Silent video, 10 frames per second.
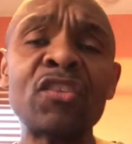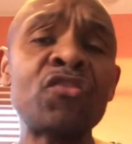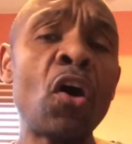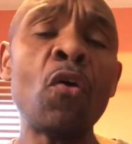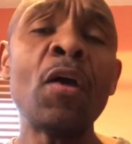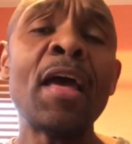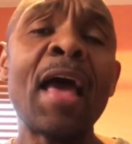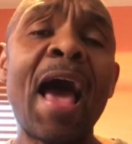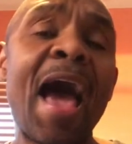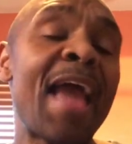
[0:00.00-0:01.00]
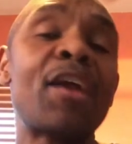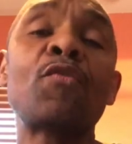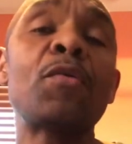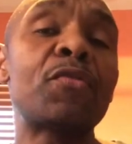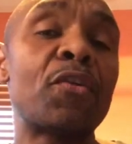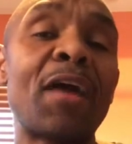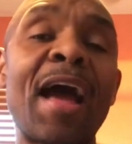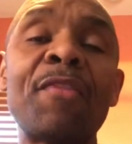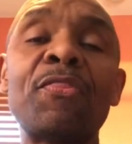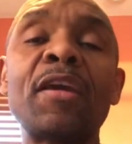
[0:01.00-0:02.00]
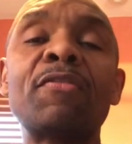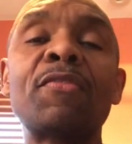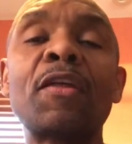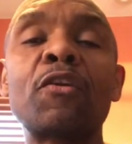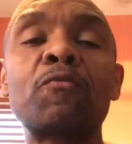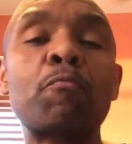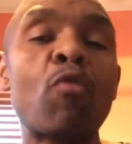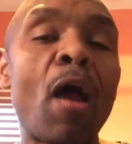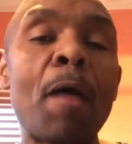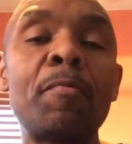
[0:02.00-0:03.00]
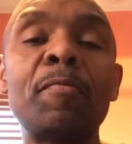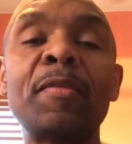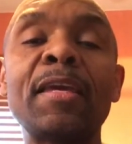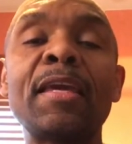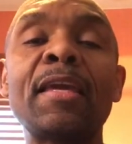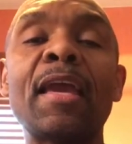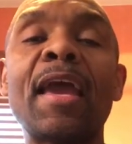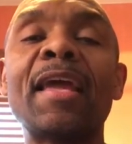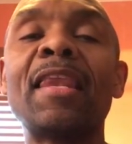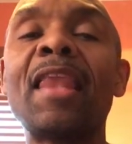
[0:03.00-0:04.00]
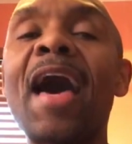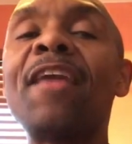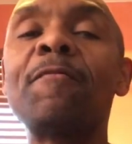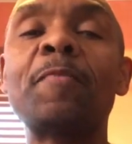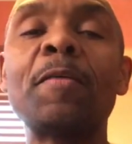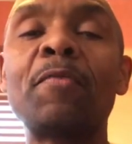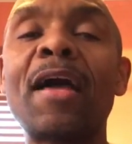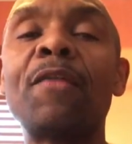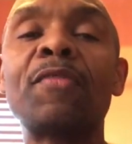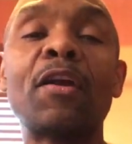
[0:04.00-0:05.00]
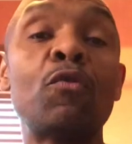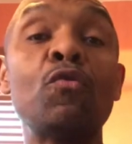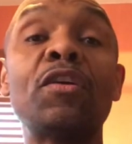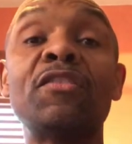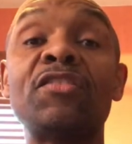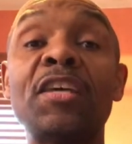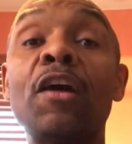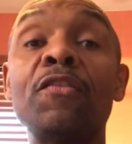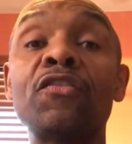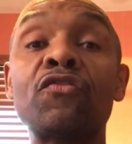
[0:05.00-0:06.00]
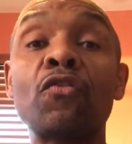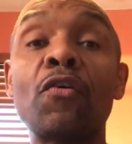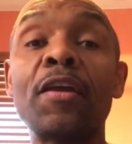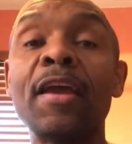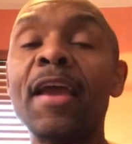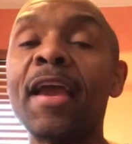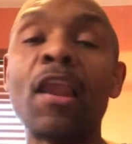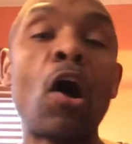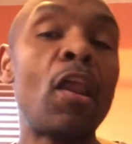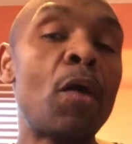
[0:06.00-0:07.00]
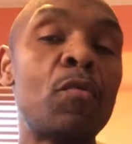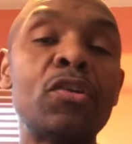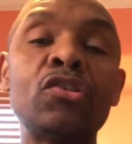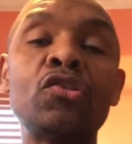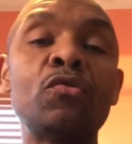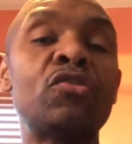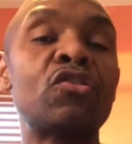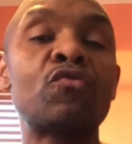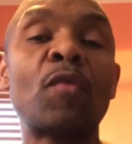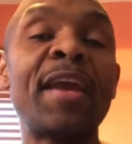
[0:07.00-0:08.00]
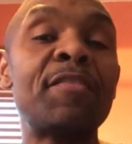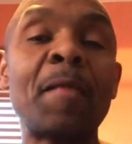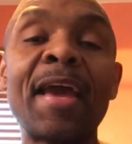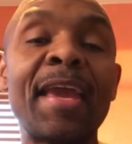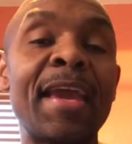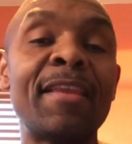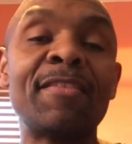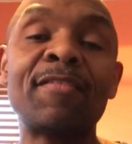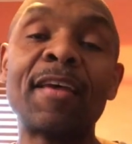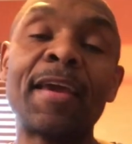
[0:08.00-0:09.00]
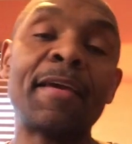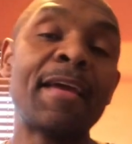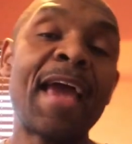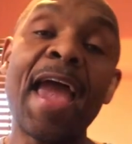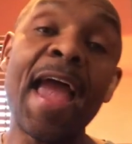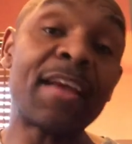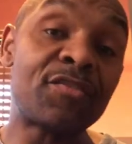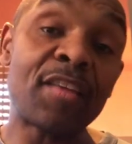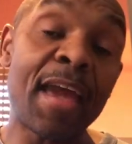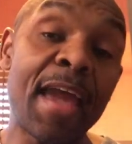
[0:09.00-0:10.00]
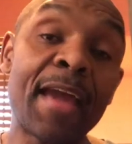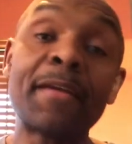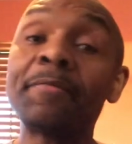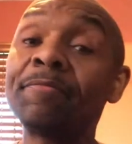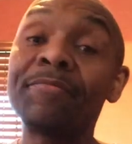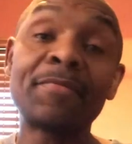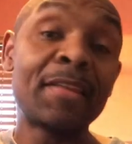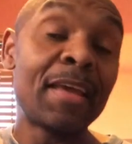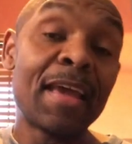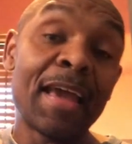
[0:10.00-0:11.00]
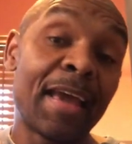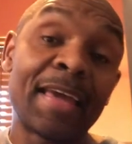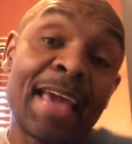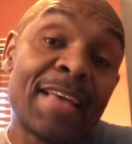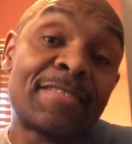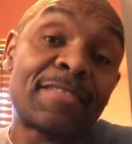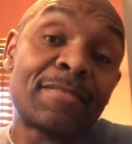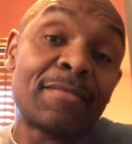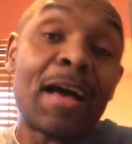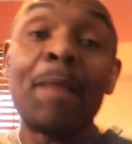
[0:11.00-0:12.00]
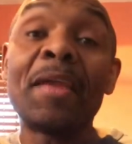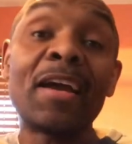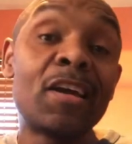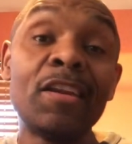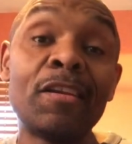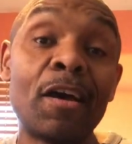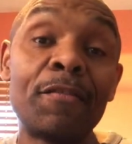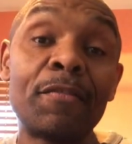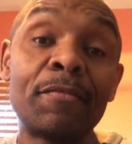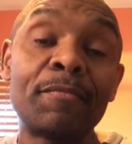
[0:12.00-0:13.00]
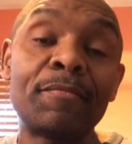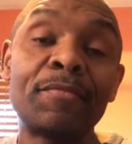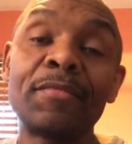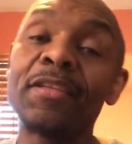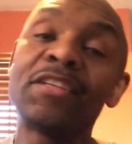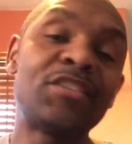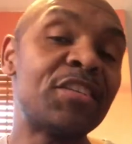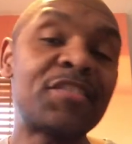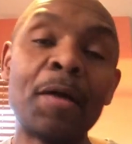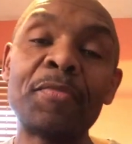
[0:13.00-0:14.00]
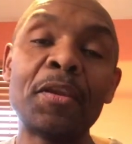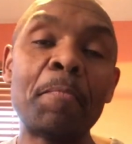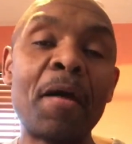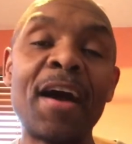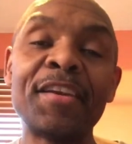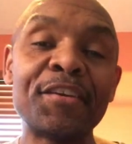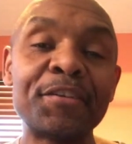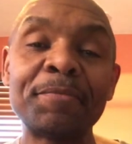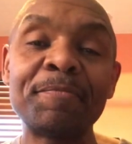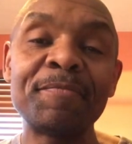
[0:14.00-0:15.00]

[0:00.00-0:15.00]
So I agree with her. I think that there's probably a lot of people out there who can tell this story, and all I want to do is just raise my hand and say, hashtag, guess I'm not good enough. Just something to ponder.